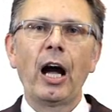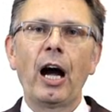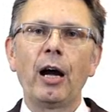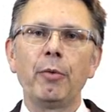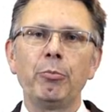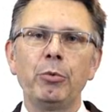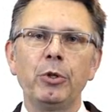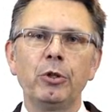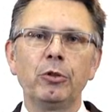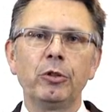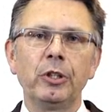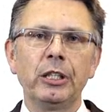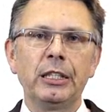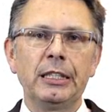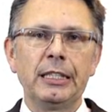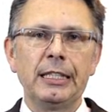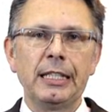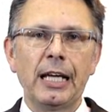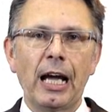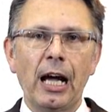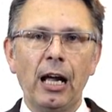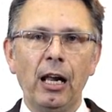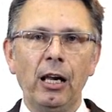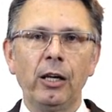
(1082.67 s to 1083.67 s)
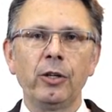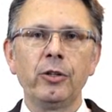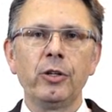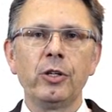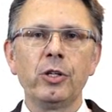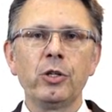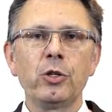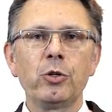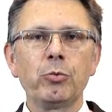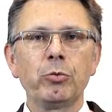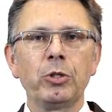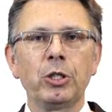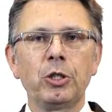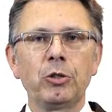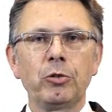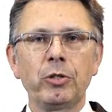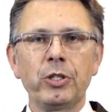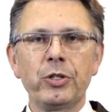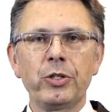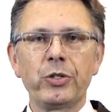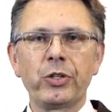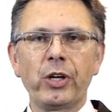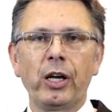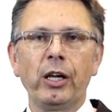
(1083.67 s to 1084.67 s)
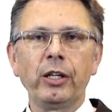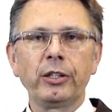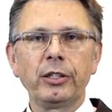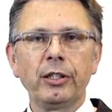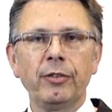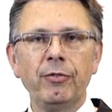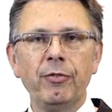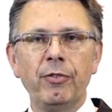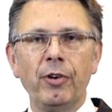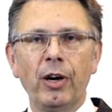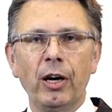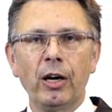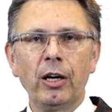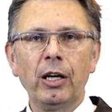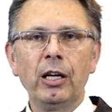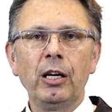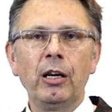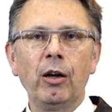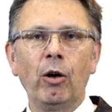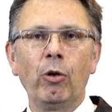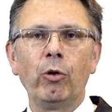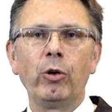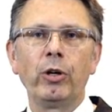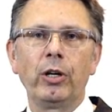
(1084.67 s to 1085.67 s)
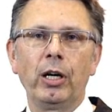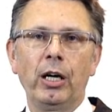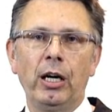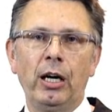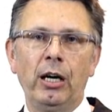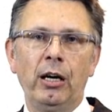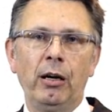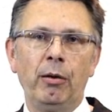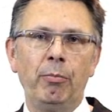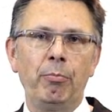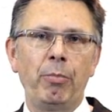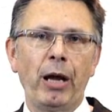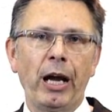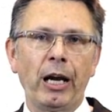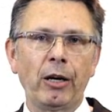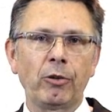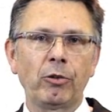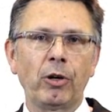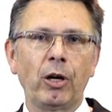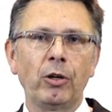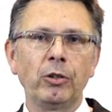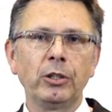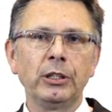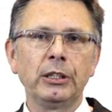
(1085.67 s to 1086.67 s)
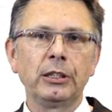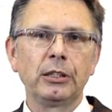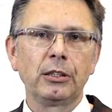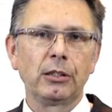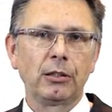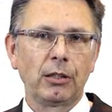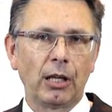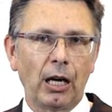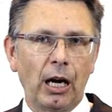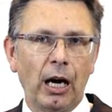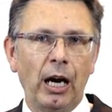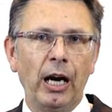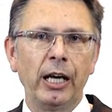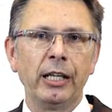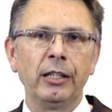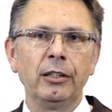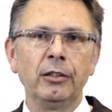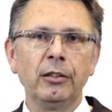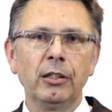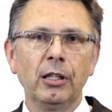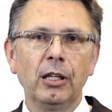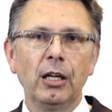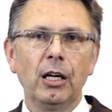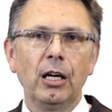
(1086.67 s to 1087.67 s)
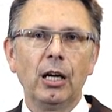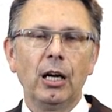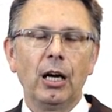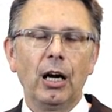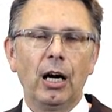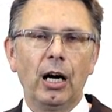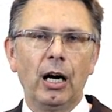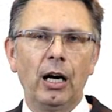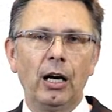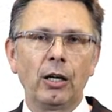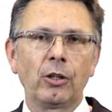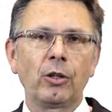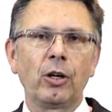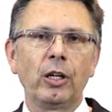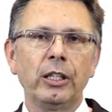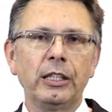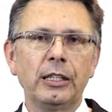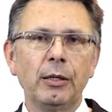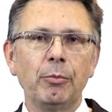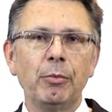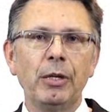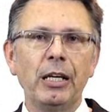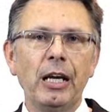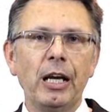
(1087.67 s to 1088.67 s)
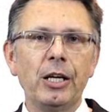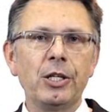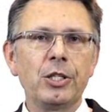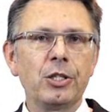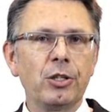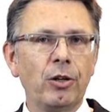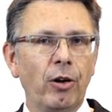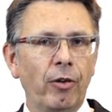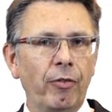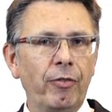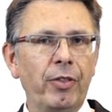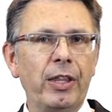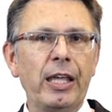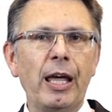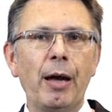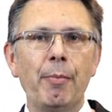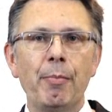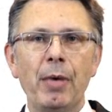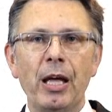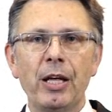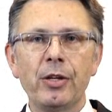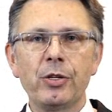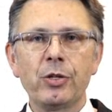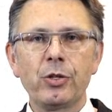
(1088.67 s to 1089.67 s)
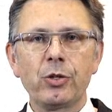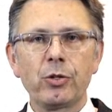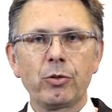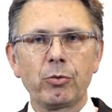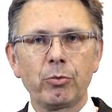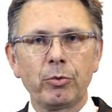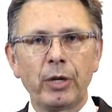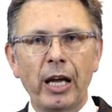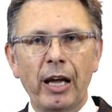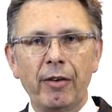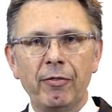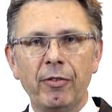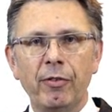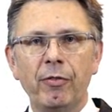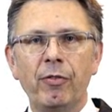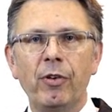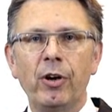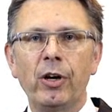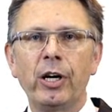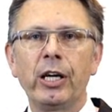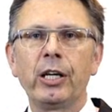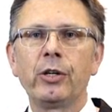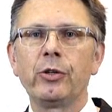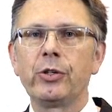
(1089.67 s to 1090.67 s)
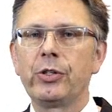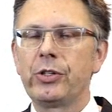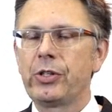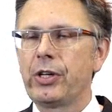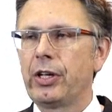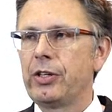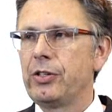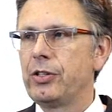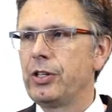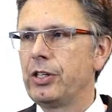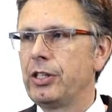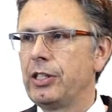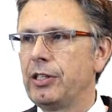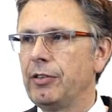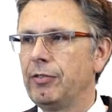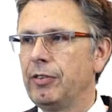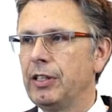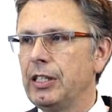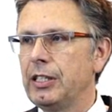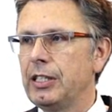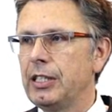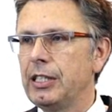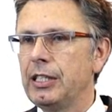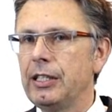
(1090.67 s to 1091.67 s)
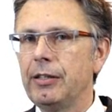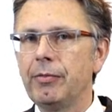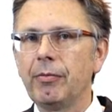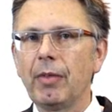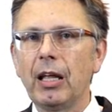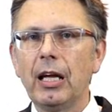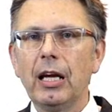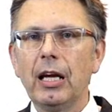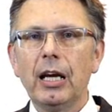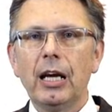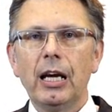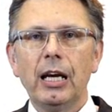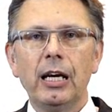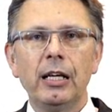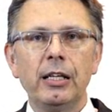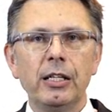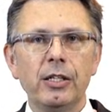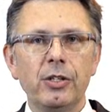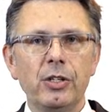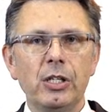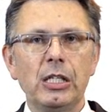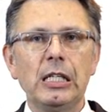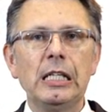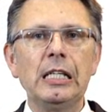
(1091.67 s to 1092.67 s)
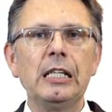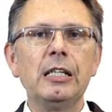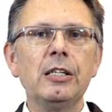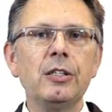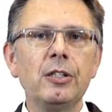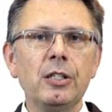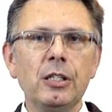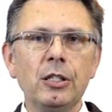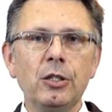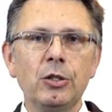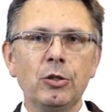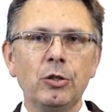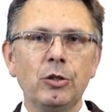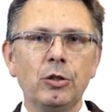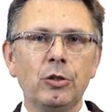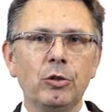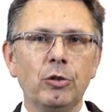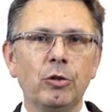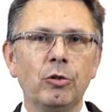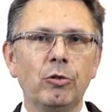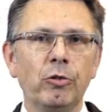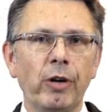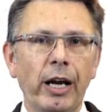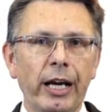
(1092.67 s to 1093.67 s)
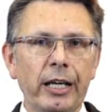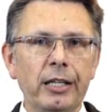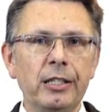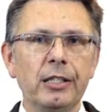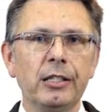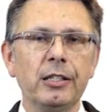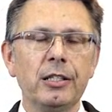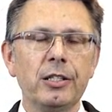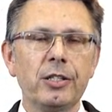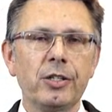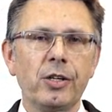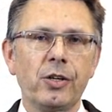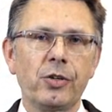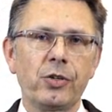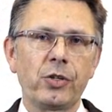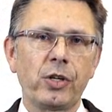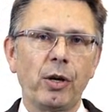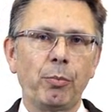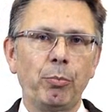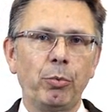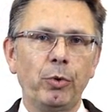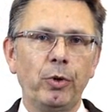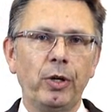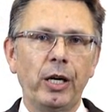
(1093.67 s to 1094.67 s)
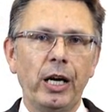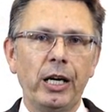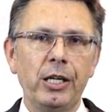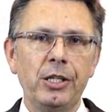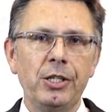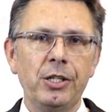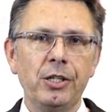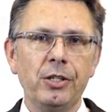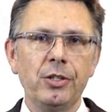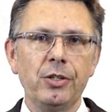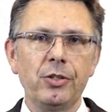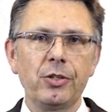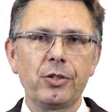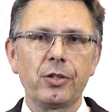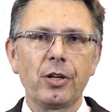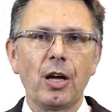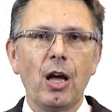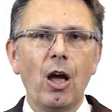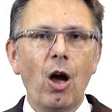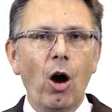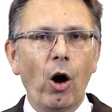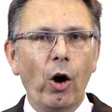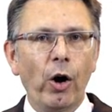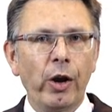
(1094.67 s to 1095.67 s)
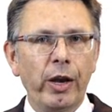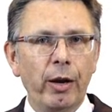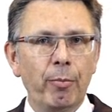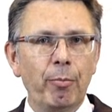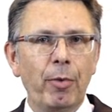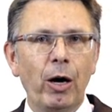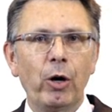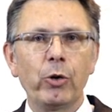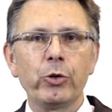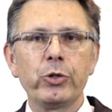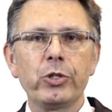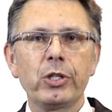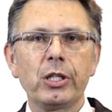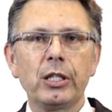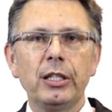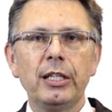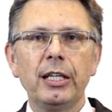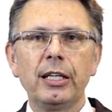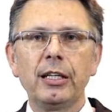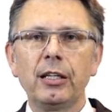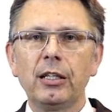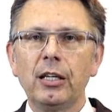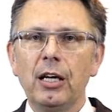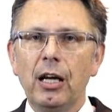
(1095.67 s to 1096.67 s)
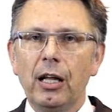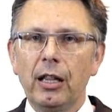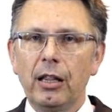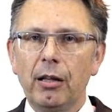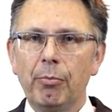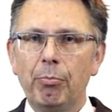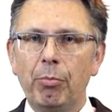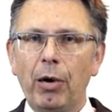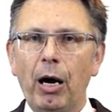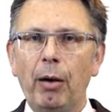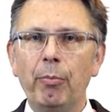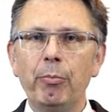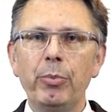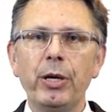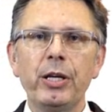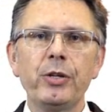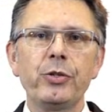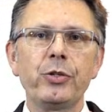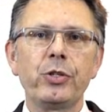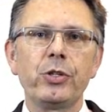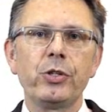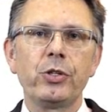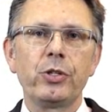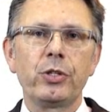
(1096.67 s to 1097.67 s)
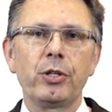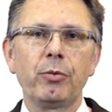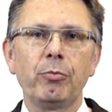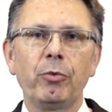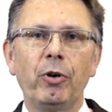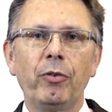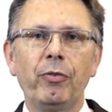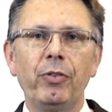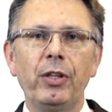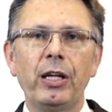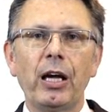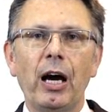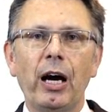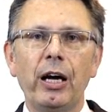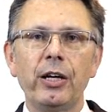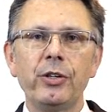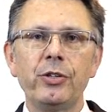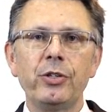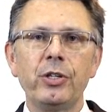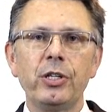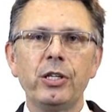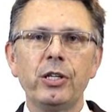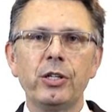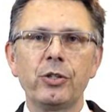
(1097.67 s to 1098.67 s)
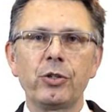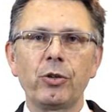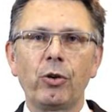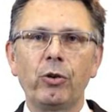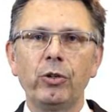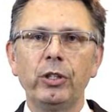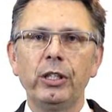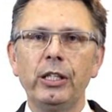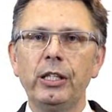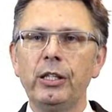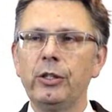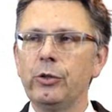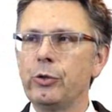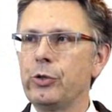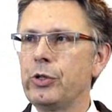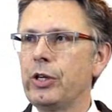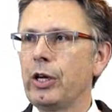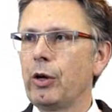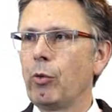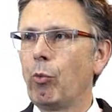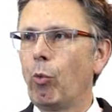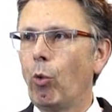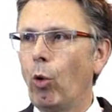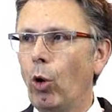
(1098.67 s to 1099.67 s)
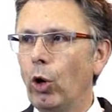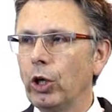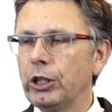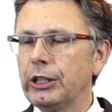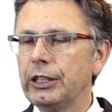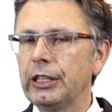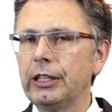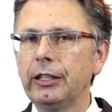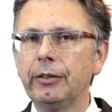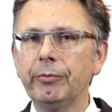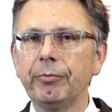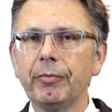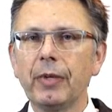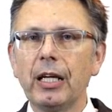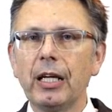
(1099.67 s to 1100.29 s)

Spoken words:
high purity eluents, which result in very low background ion contamination of the MS. We have a very good sensitivity. It is easy to do gradient separations on the mouse click. The pumping system of the IC is only using water,